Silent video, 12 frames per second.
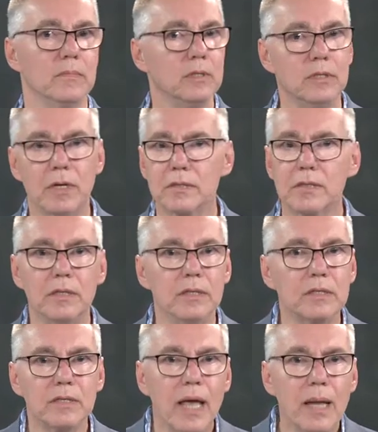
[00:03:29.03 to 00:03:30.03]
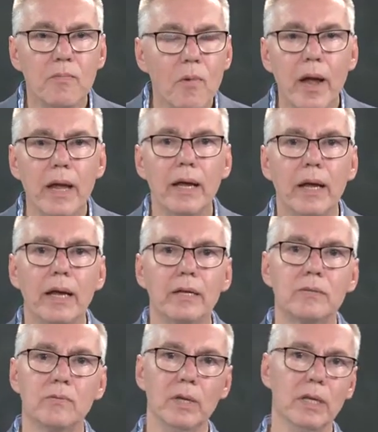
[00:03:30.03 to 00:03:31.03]
just in the same way
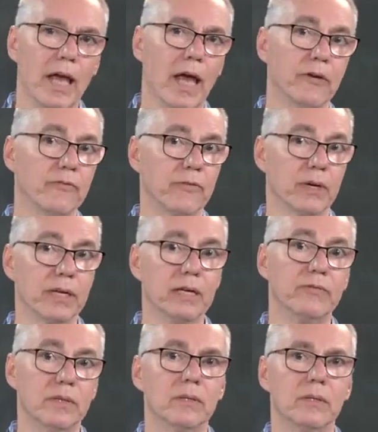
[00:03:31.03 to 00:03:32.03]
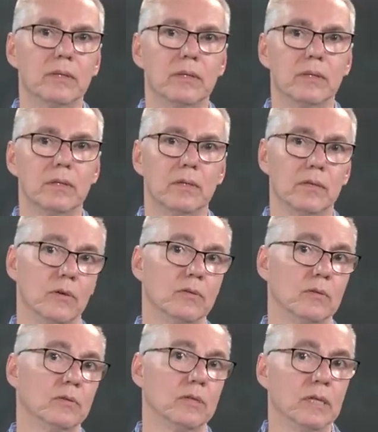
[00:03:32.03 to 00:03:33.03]
as we have forgiven
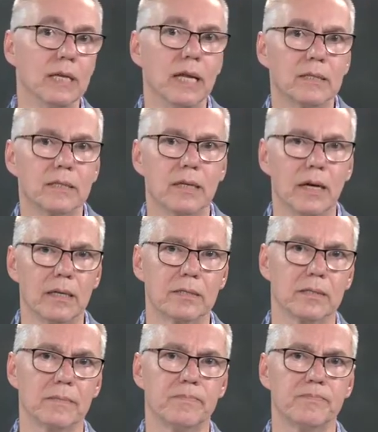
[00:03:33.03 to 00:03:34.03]
those who sin against us.